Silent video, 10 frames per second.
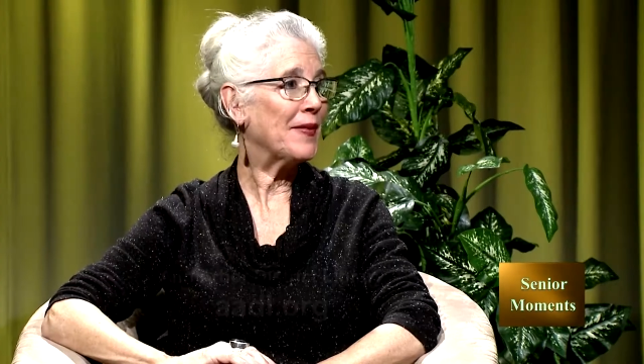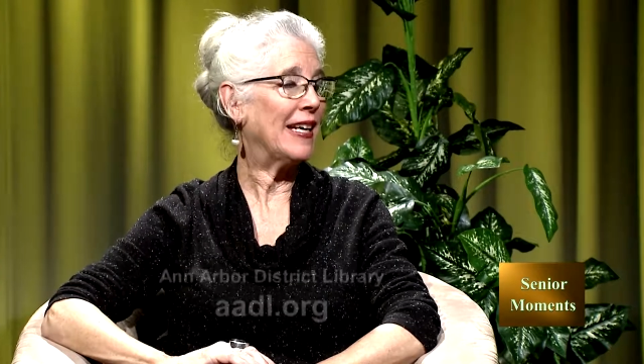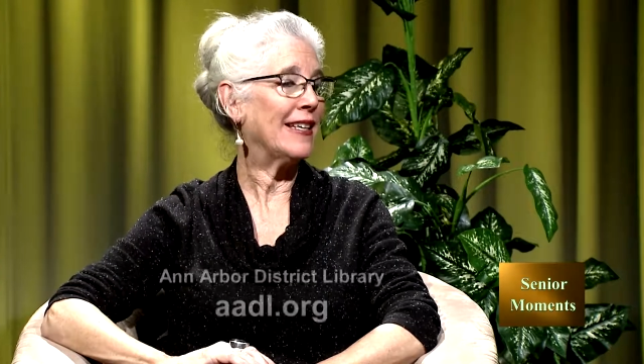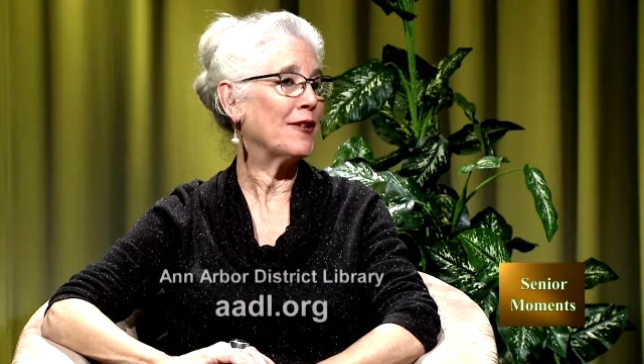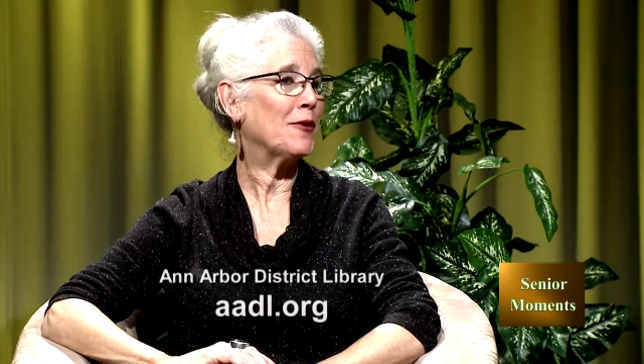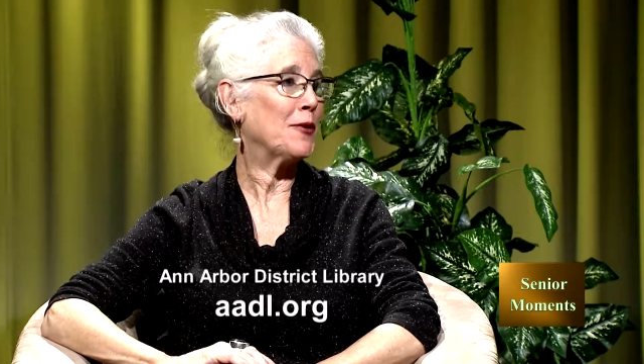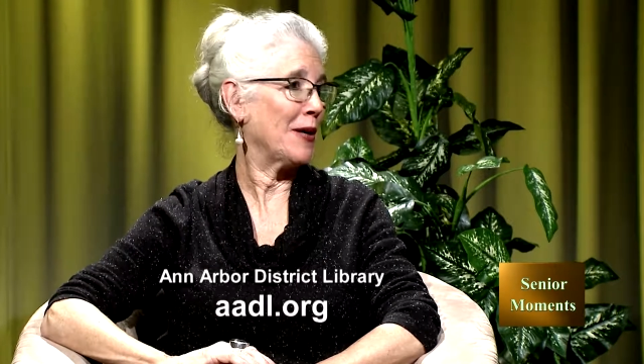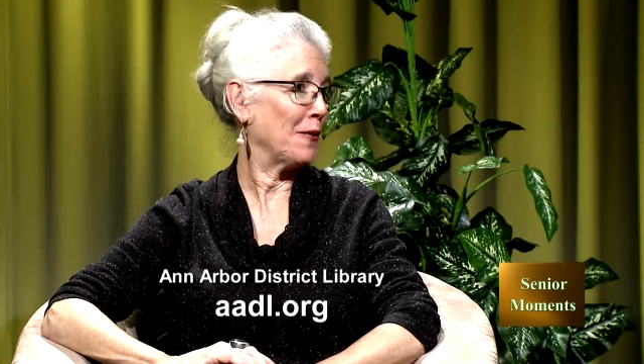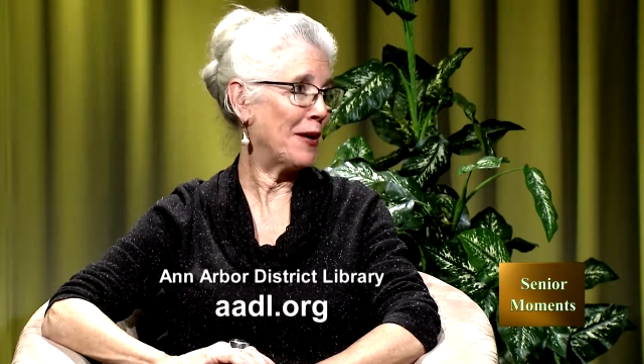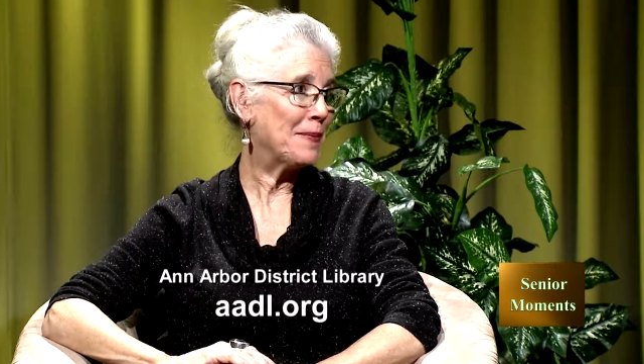They can go to
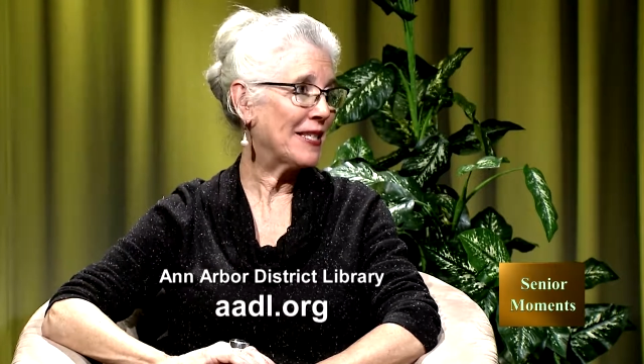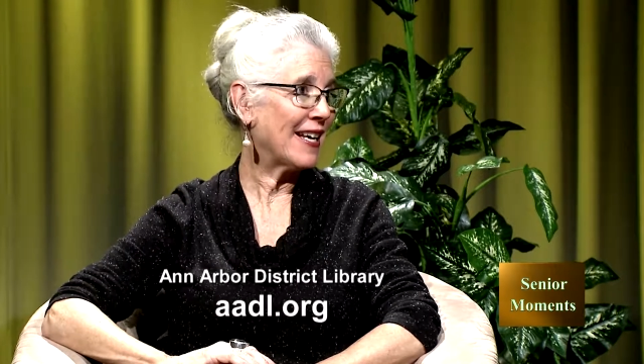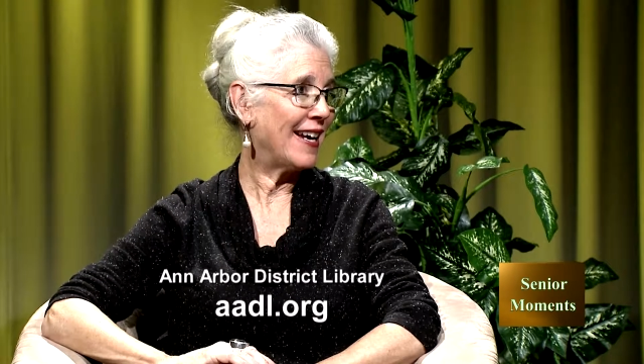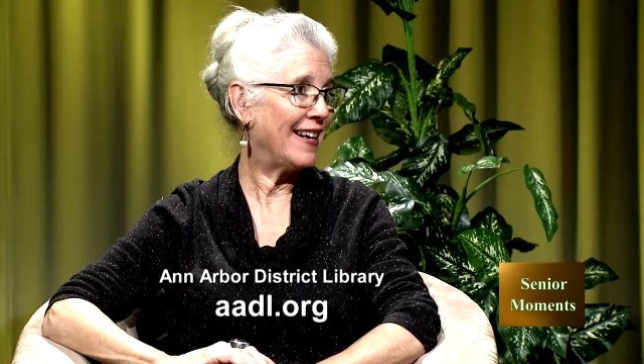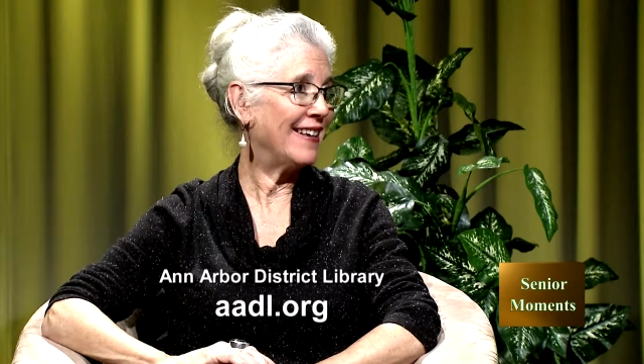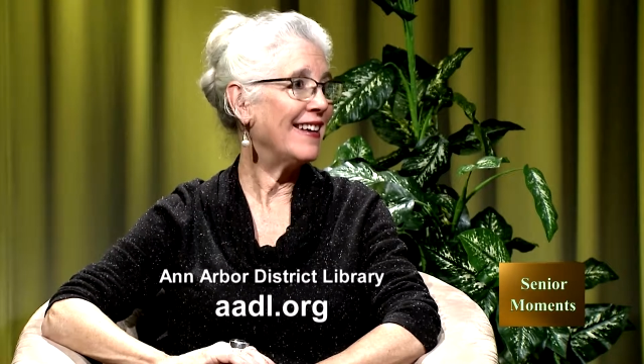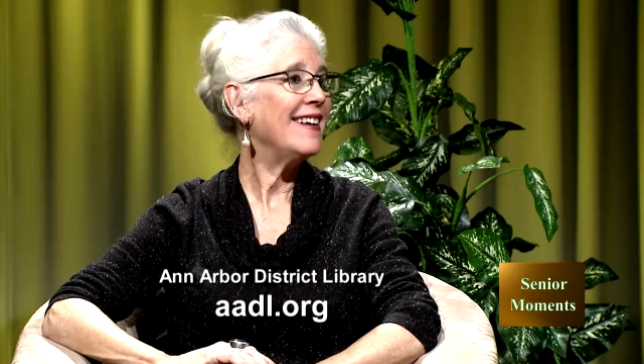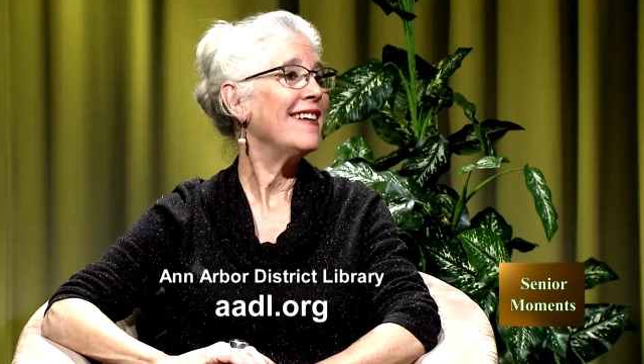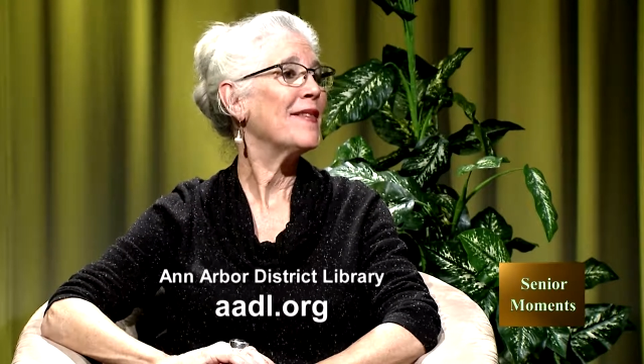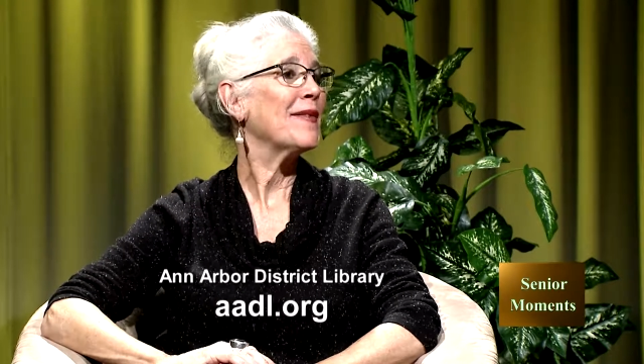our website,
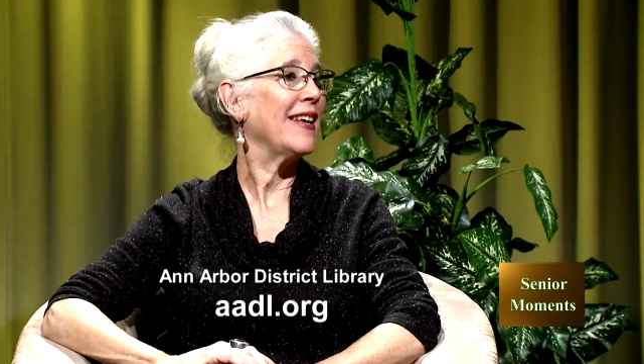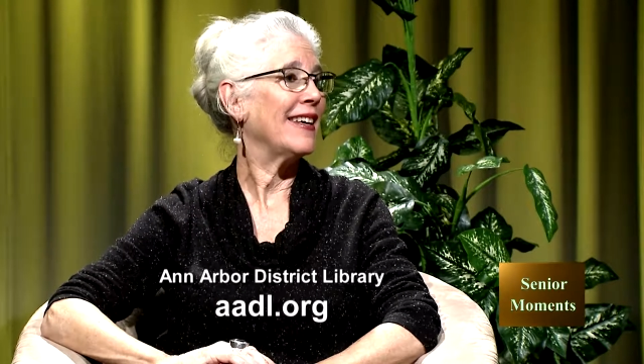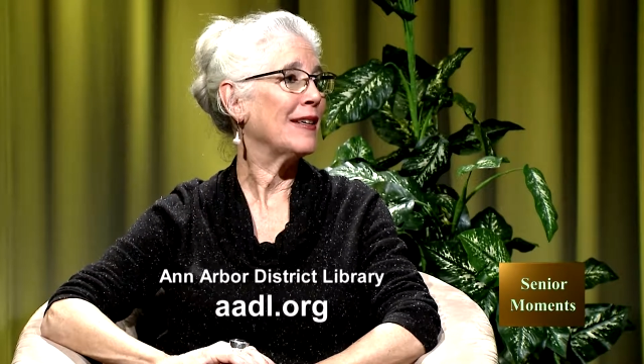they